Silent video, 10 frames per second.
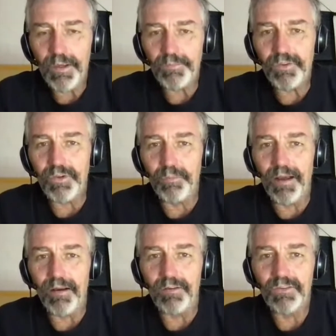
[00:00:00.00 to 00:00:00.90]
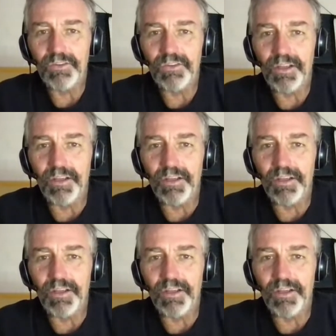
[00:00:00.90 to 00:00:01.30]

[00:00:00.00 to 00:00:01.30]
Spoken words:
all the way up to about